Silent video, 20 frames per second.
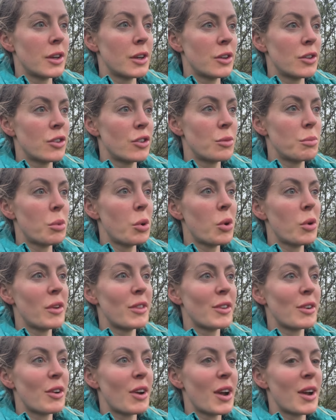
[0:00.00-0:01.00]
She's pawing
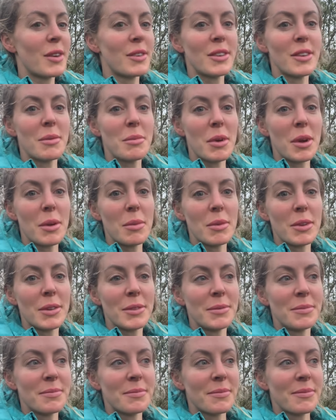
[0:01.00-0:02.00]
the ground at the
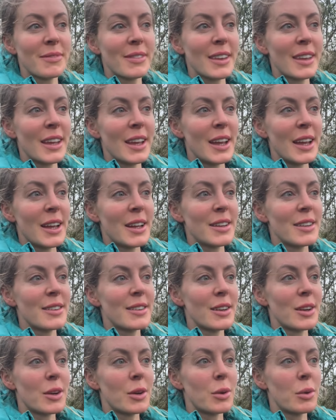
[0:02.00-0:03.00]
moment,
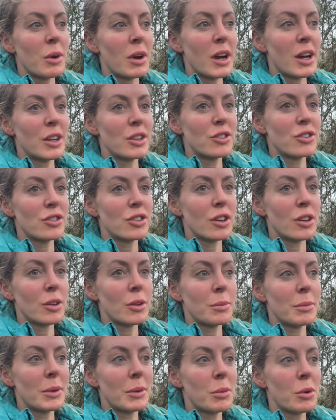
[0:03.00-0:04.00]
so I shall
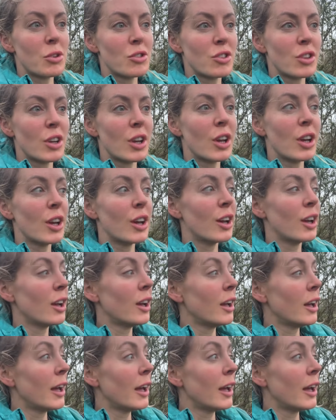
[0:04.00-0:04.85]
be watching her.